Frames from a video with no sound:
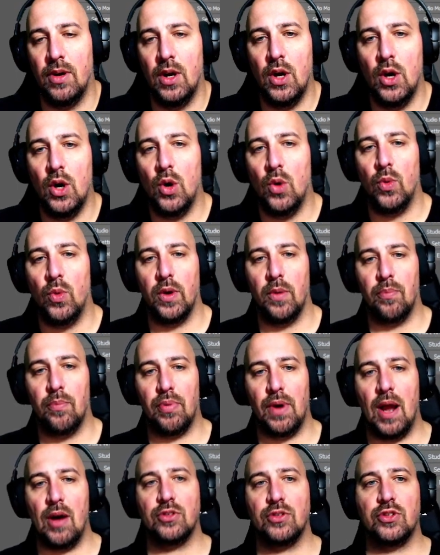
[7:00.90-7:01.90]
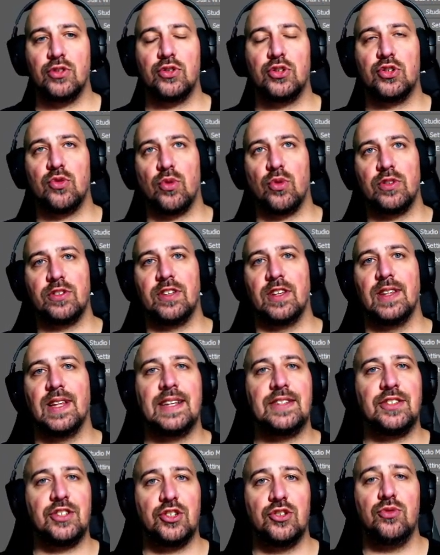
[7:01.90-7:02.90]
what a browser source
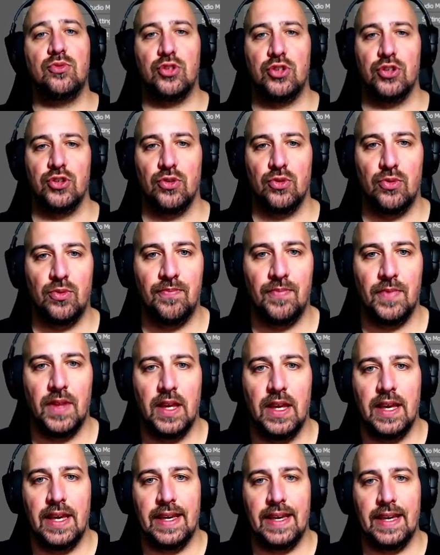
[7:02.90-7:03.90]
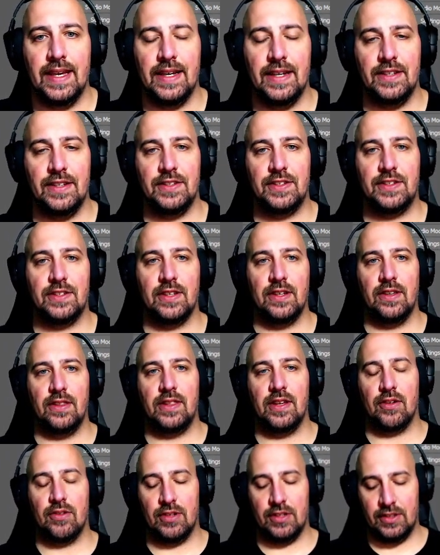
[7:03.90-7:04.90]
lets you do is
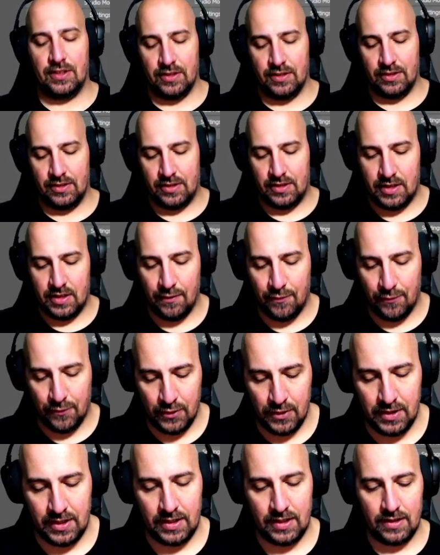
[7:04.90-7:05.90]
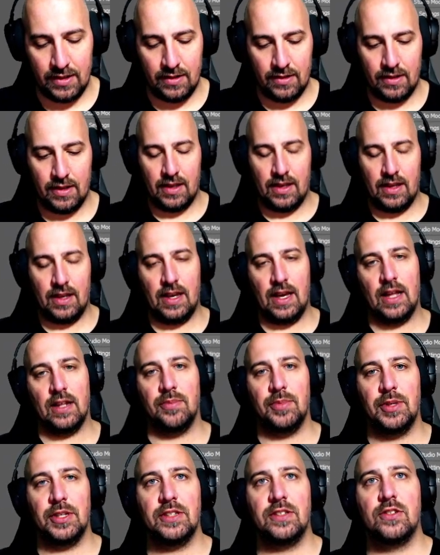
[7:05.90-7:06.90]
there's different
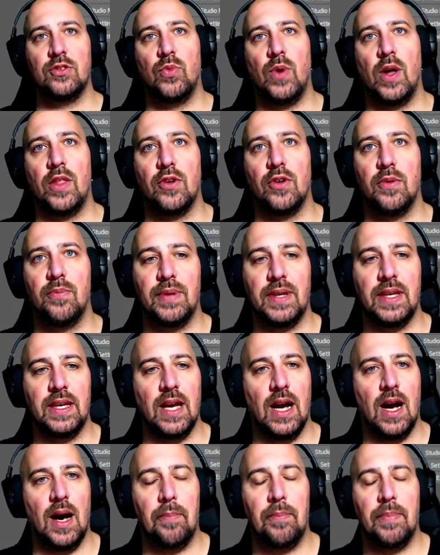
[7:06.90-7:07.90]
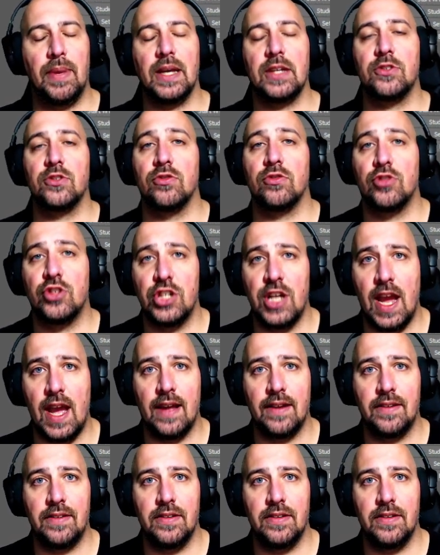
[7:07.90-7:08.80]
elements, whether it be pixel chat,